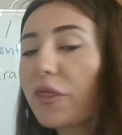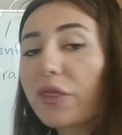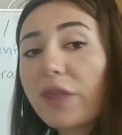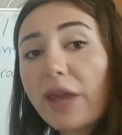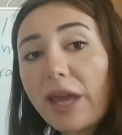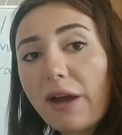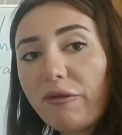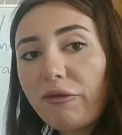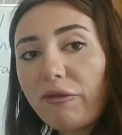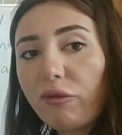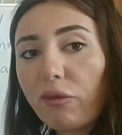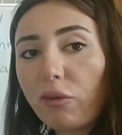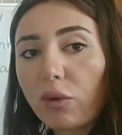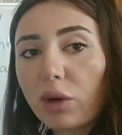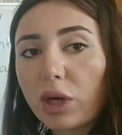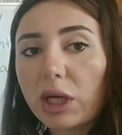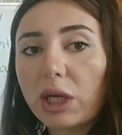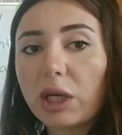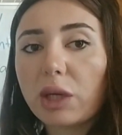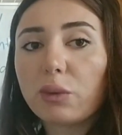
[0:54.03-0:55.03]

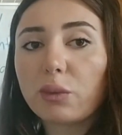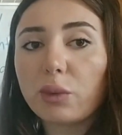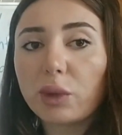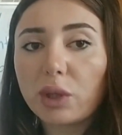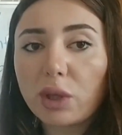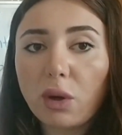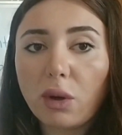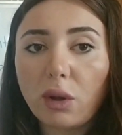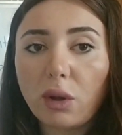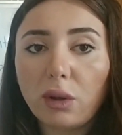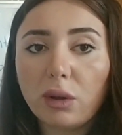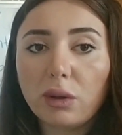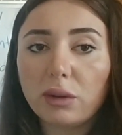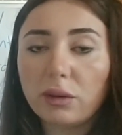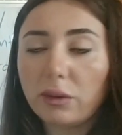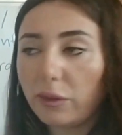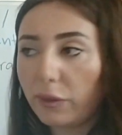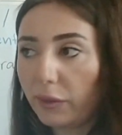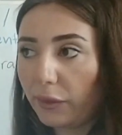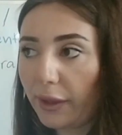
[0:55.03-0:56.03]
Therefore, we
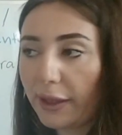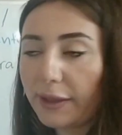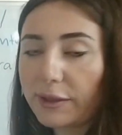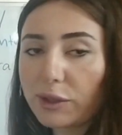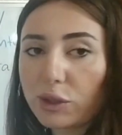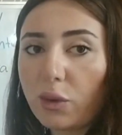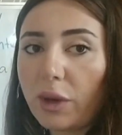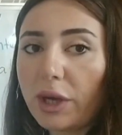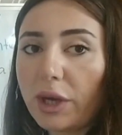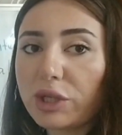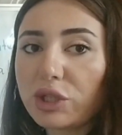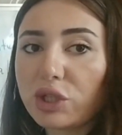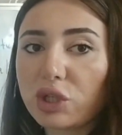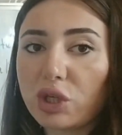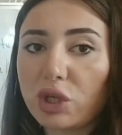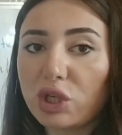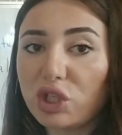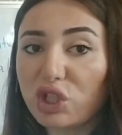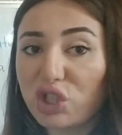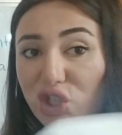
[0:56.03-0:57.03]
call this
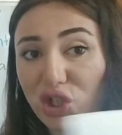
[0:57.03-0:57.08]
question